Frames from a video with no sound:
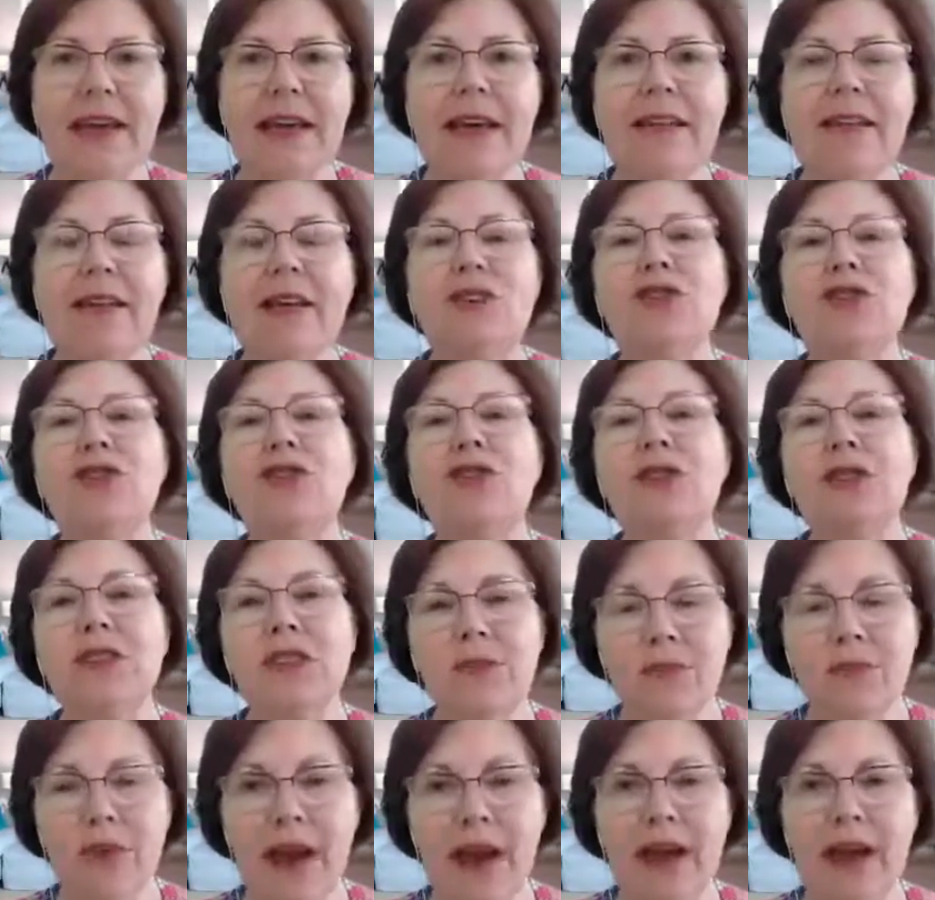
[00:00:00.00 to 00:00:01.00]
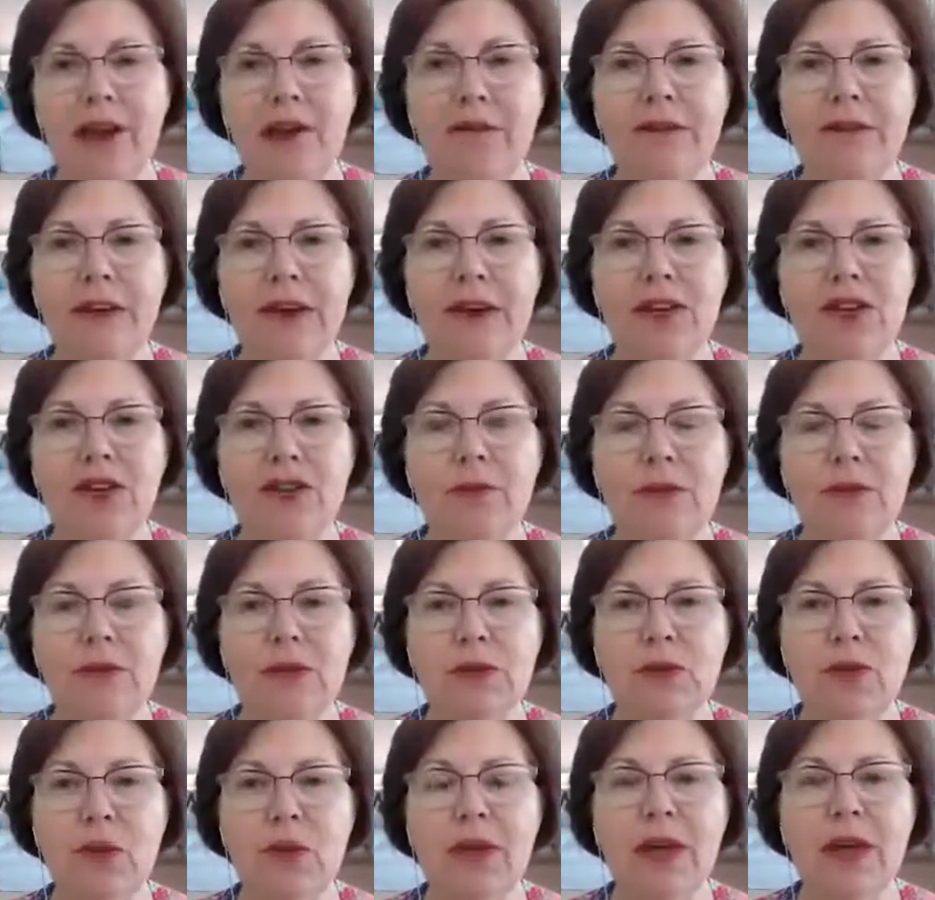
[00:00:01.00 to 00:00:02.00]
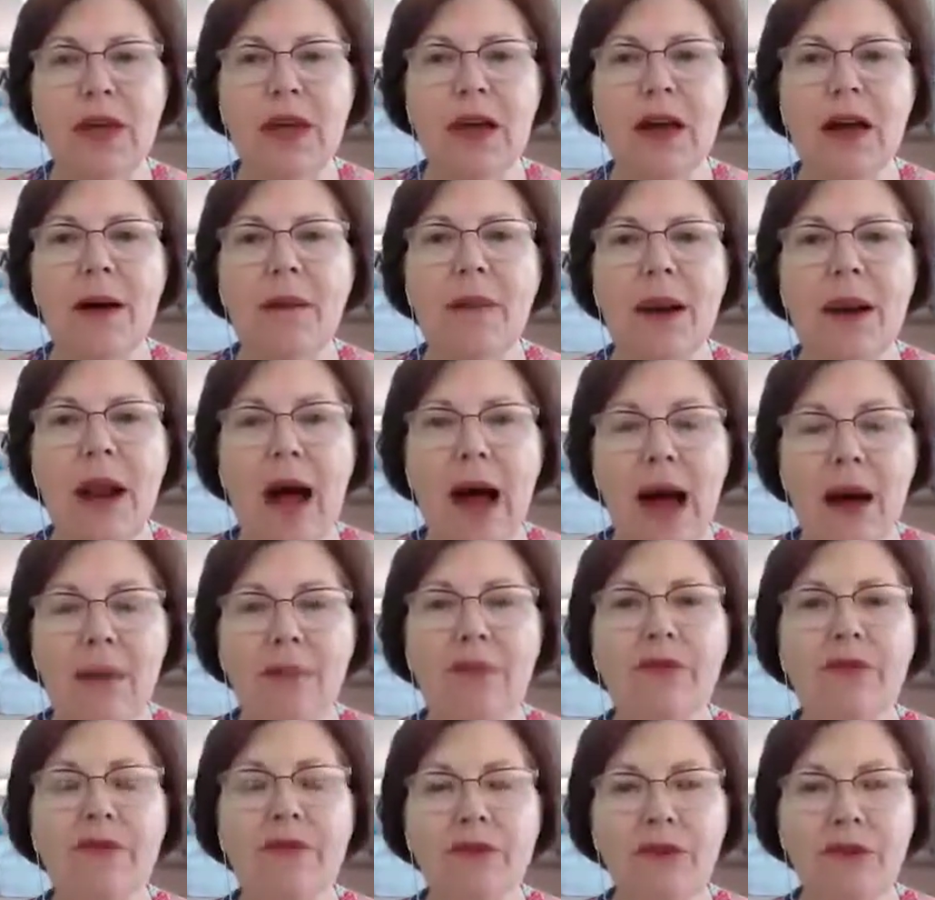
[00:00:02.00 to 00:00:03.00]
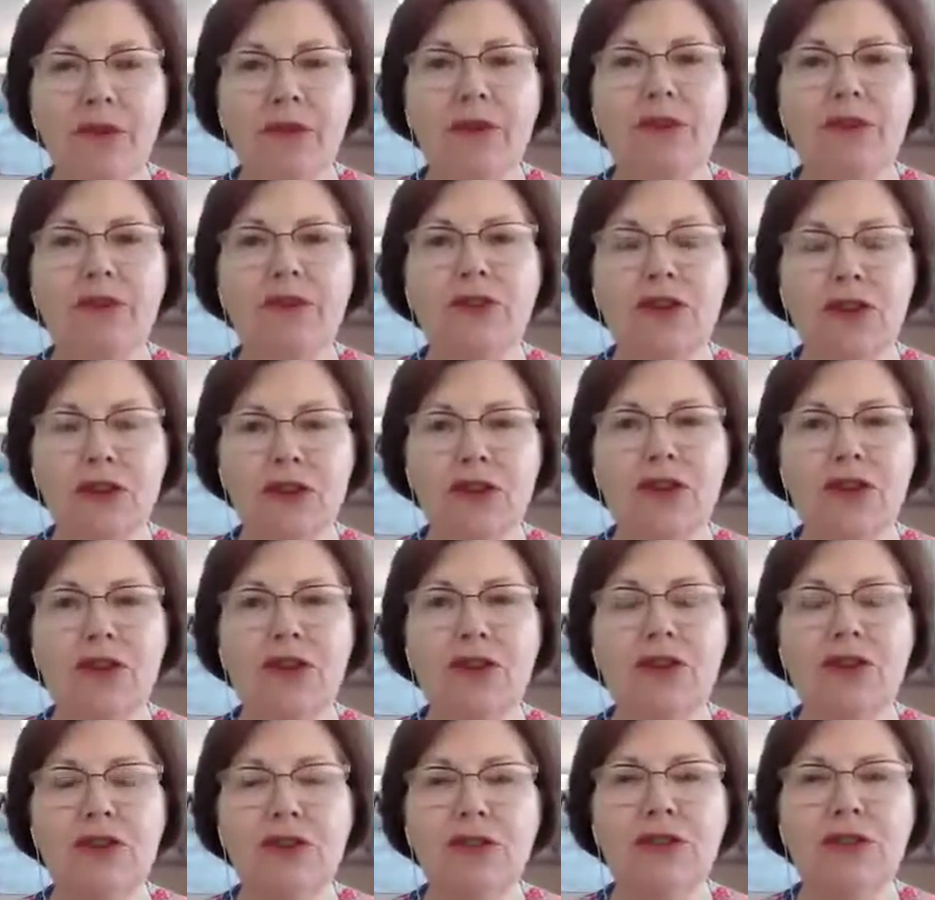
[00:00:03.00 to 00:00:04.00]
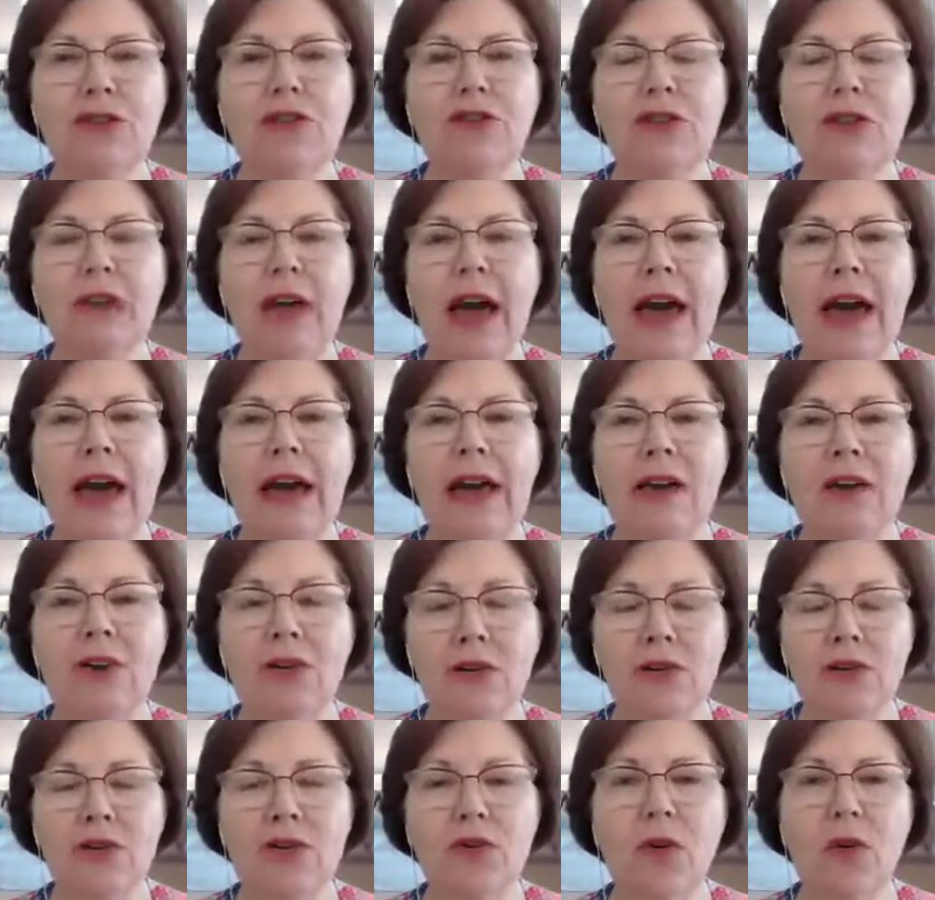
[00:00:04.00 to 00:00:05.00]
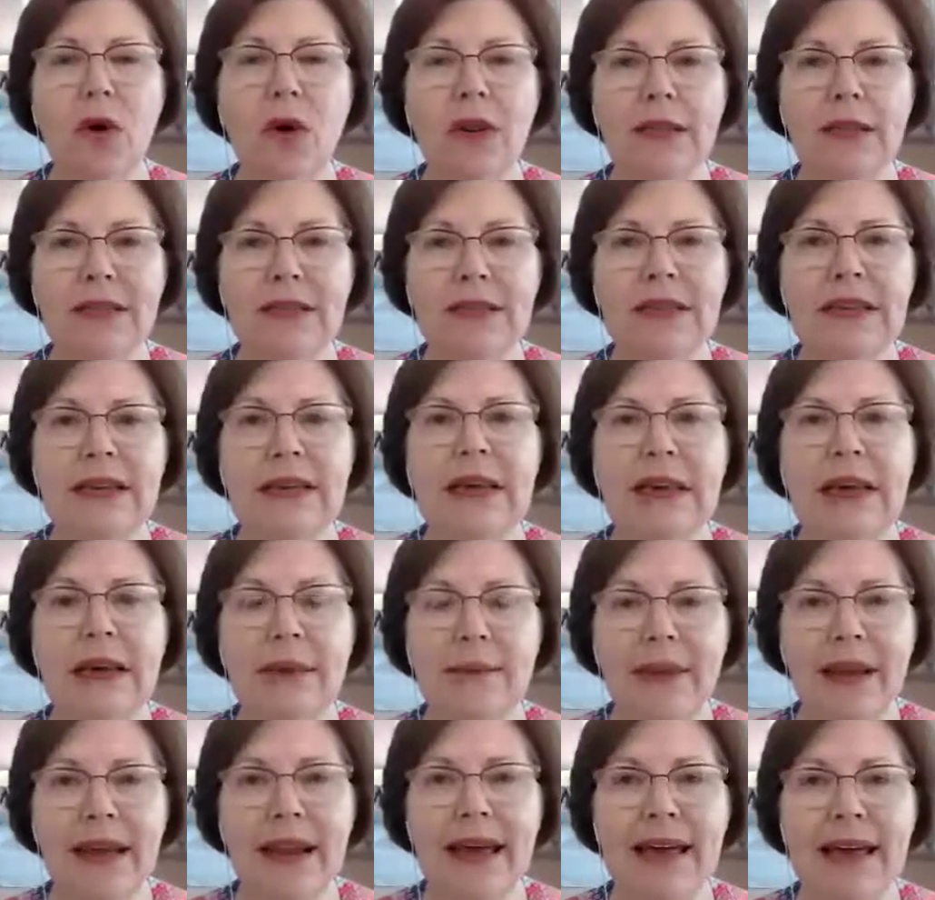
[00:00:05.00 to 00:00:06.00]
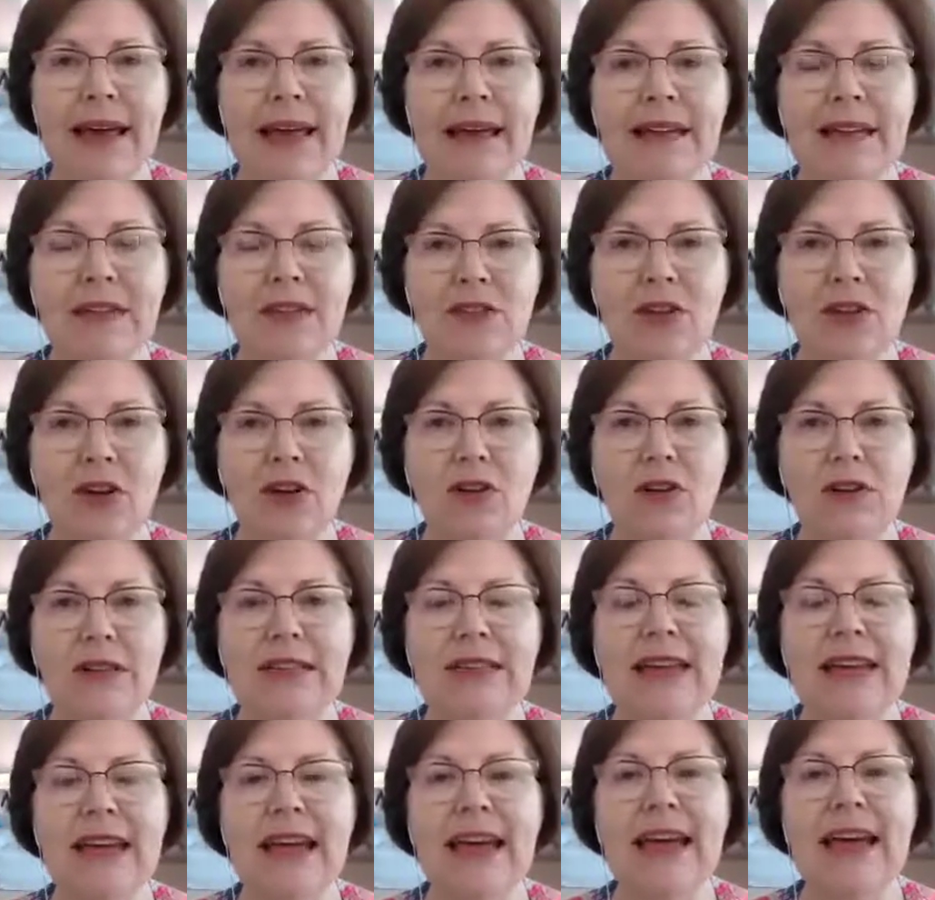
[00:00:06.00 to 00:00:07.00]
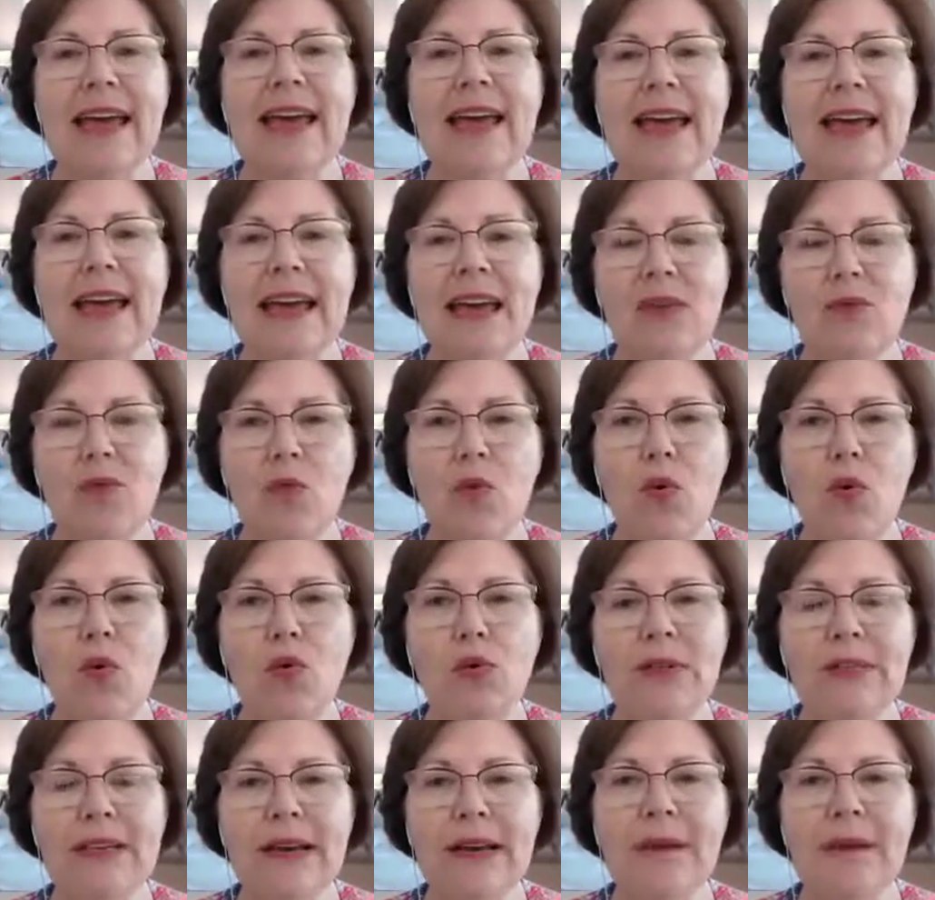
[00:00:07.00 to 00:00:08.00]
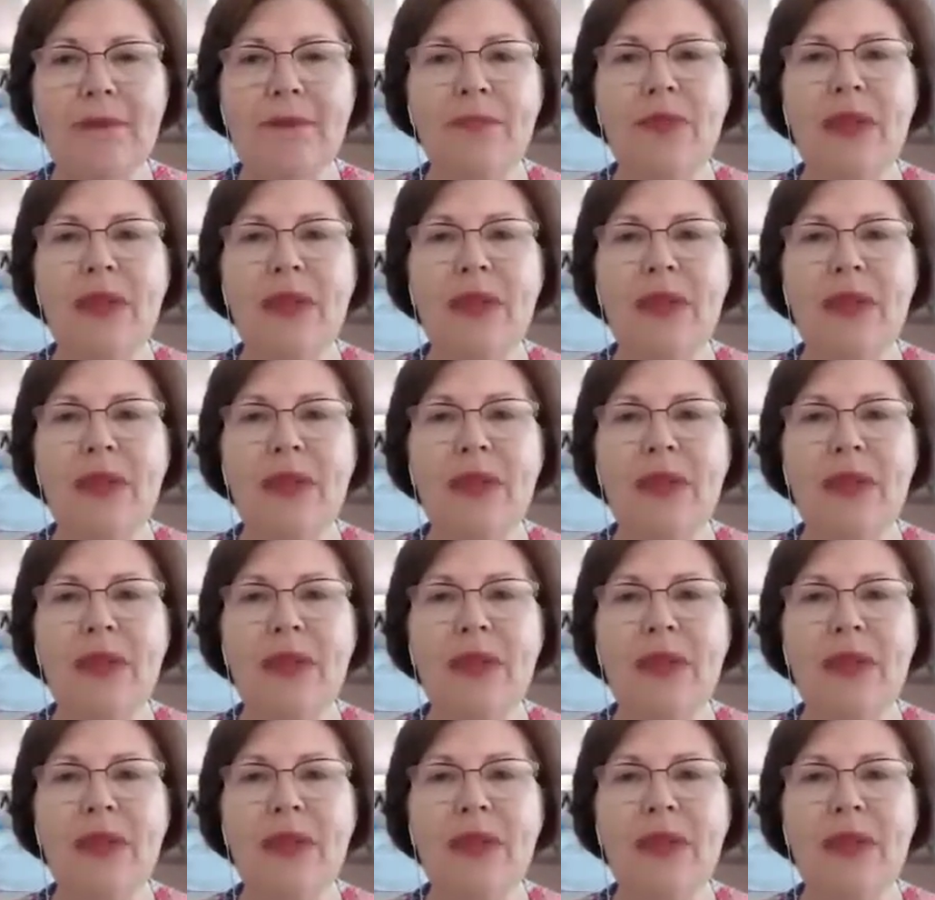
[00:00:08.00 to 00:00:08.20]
that you can spray your vegetables with, but I prefer just to use a good quality Himalayan salt in water